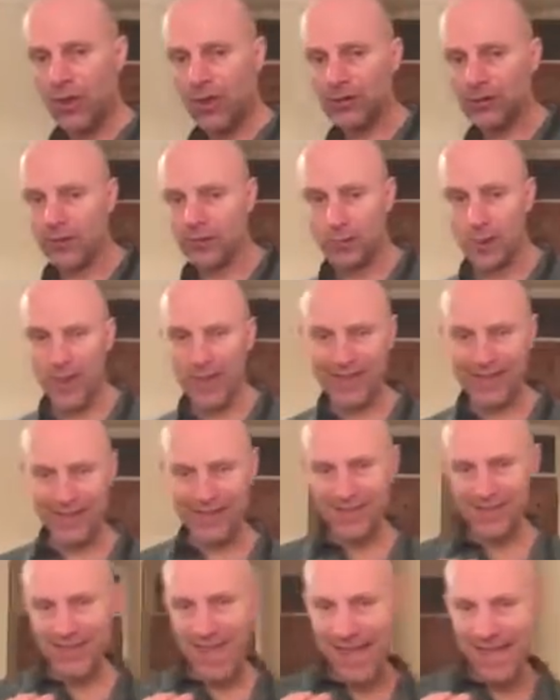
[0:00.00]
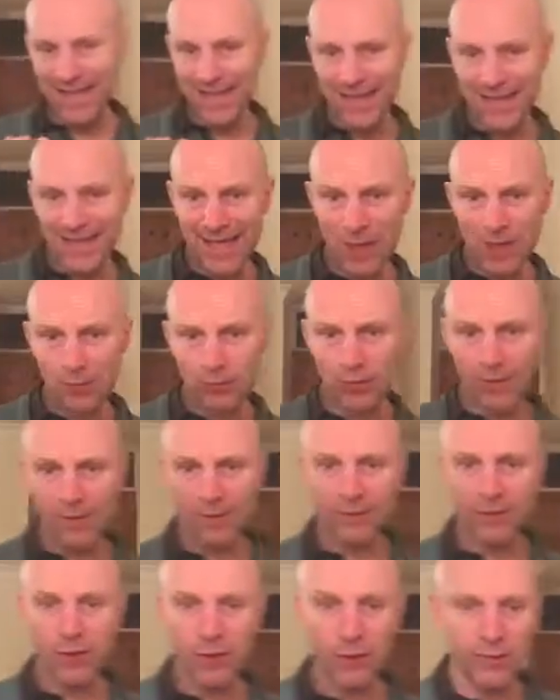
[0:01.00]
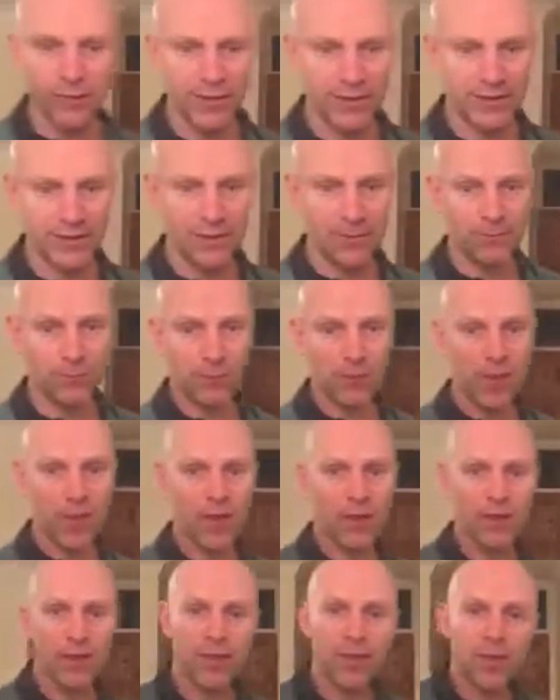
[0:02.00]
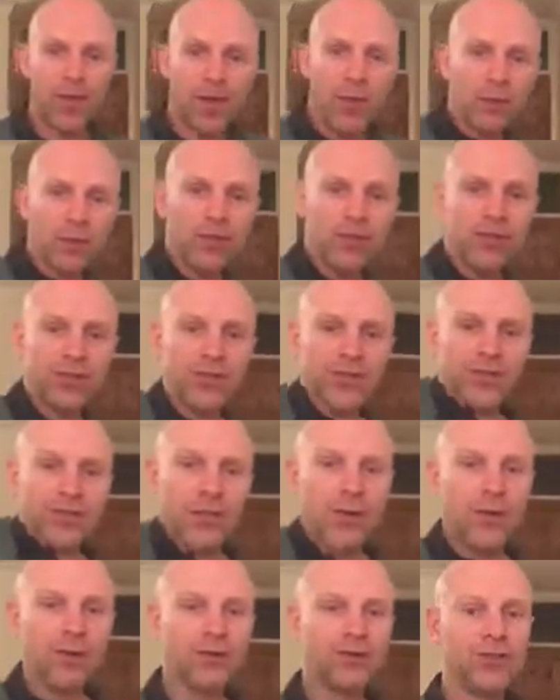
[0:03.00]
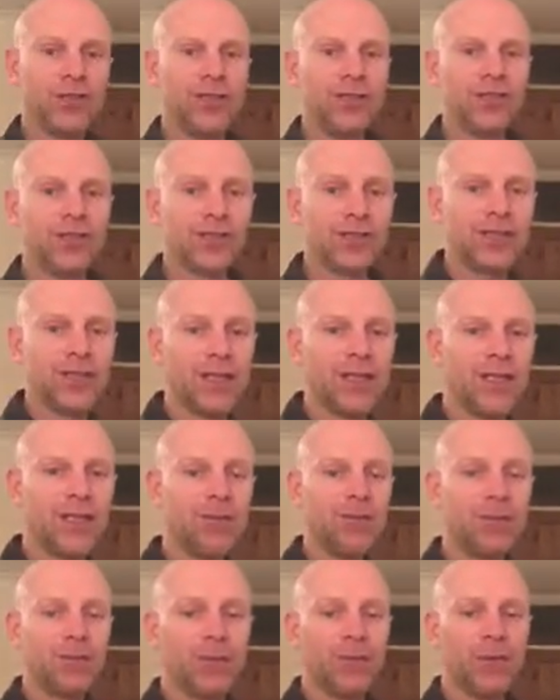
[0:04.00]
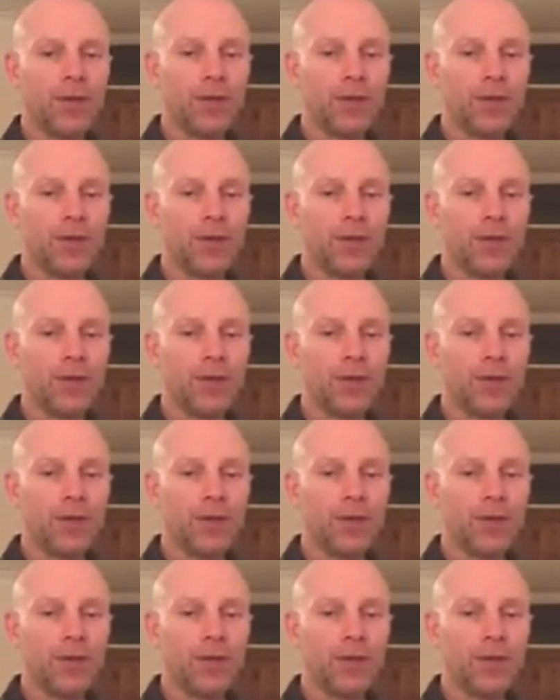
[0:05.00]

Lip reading: So by extending the out breath longer than the in breath, we're just encouraging sleep,